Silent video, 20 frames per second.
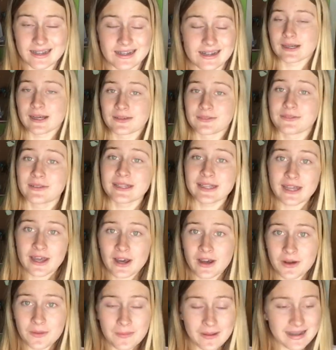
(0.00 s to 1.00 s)
I really
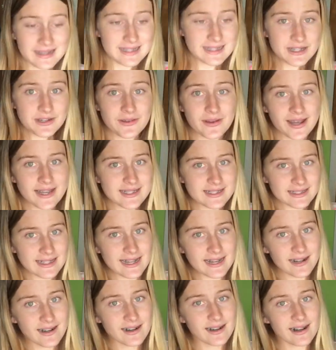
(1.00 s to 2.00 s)
hope I see you guys later.